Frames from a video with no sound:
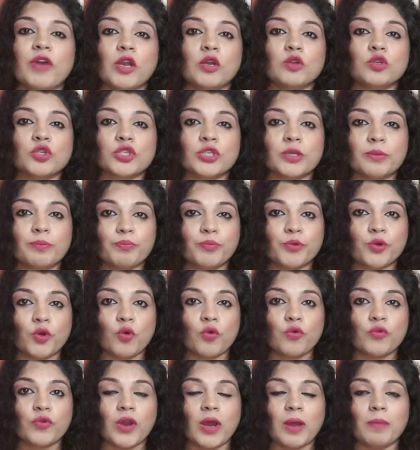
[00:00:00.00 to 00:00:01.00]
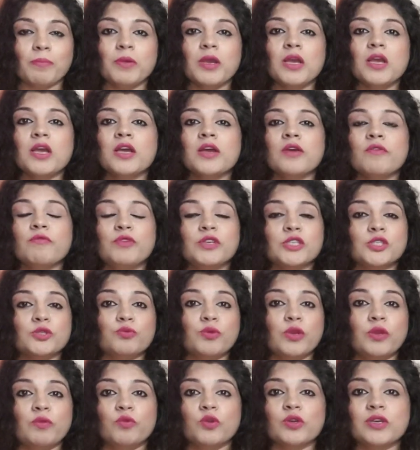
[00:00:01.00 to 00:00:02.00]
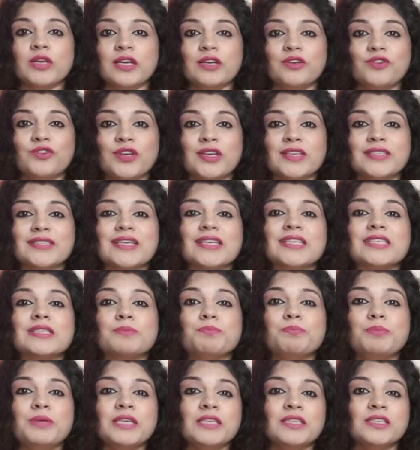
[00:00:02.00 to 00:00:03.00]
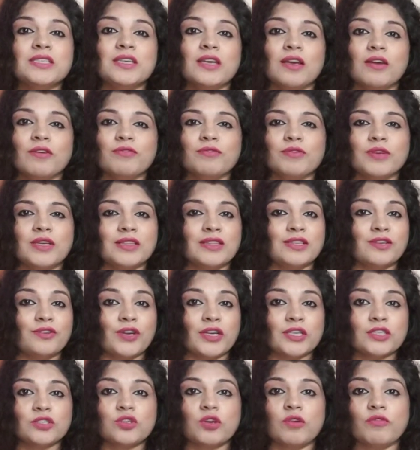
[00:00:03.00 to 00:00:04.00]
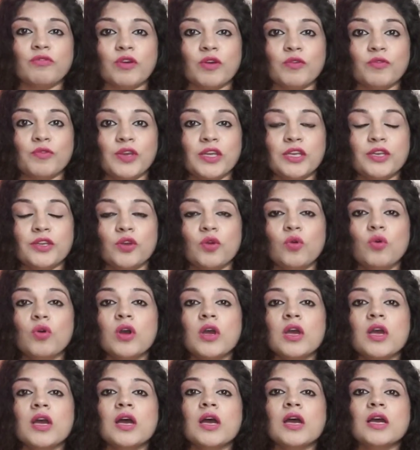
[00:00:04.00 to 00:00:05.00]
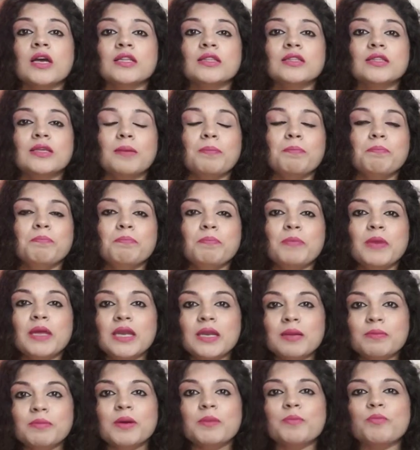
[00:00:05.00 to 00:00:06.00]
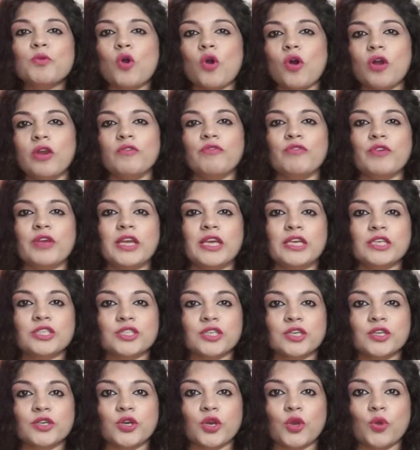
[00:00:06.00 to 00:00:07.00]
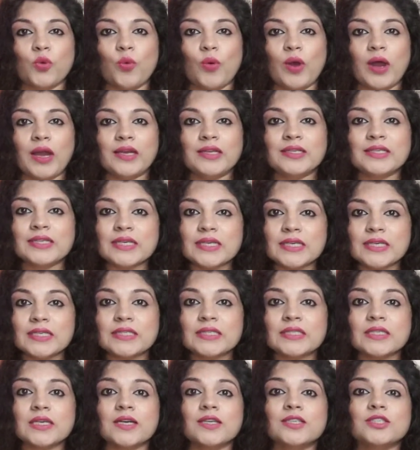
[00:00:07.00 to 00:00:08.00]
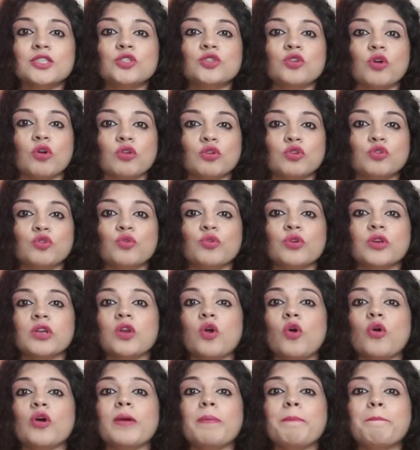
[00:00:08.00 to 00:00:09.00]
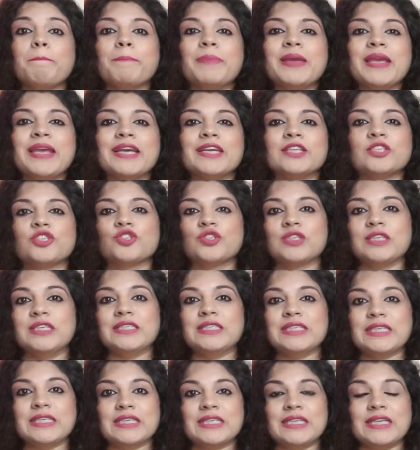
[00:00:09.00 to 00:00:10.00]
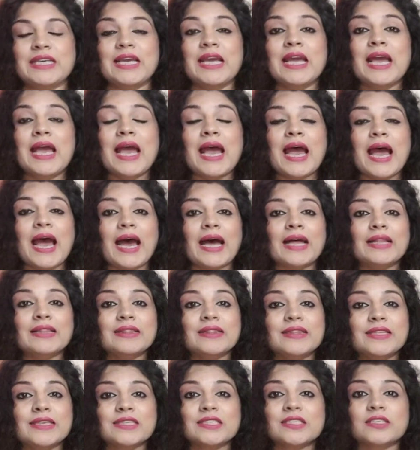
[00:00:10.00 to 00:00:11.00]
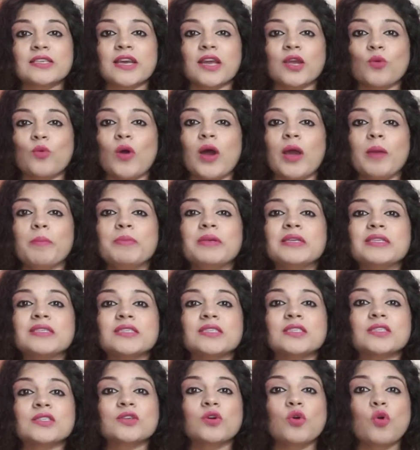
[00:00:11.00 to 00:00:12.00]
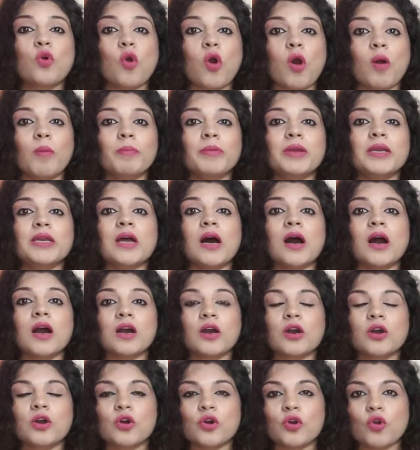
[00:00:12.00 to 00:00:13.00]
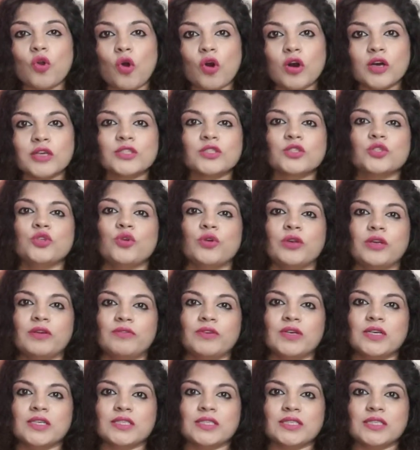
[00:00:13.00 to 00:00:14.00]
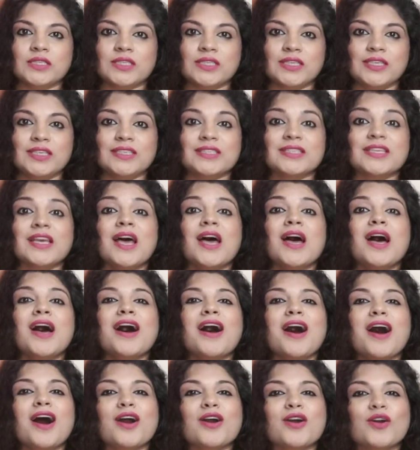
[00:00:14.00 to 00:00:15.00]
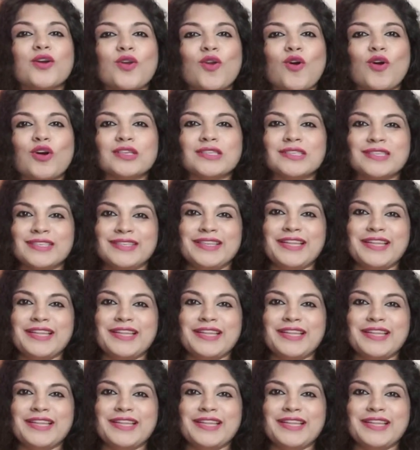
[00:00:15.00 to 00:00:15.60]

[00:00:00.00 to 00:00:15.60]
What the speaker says: fellowship program, which we would address as PDF in the rest of our video, the minimum qualification required is a doctoral or a PhD degree. And this requirement is common across universities, across